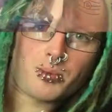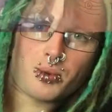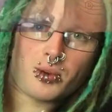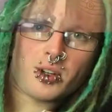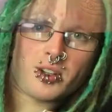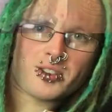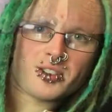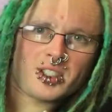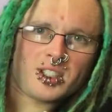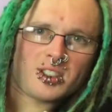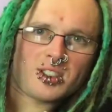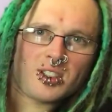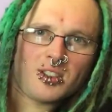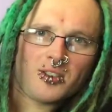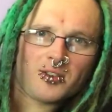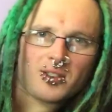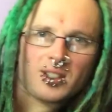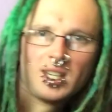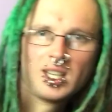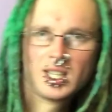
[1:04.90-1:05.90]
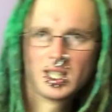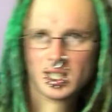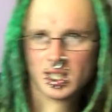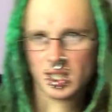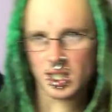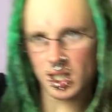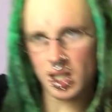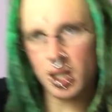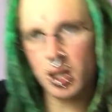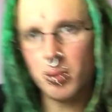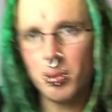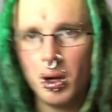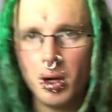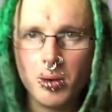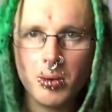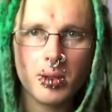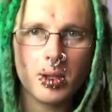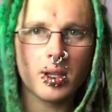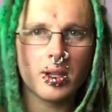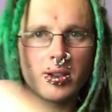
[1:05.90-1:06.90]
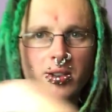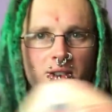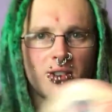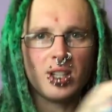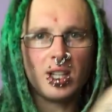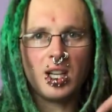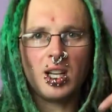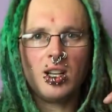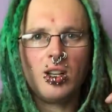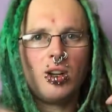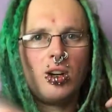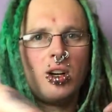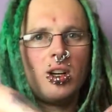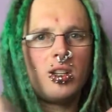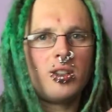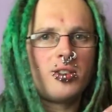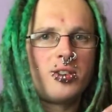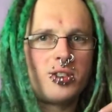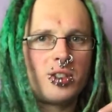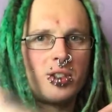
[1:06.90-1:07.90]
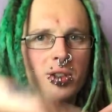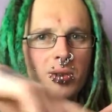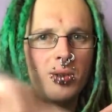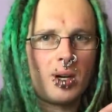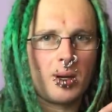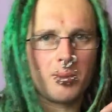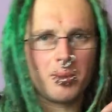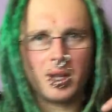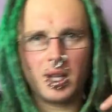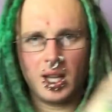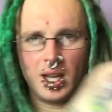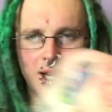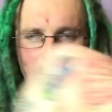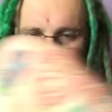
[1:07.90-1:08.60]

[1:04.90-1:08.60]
In the process of getting done at the moment, there's still a lot to do up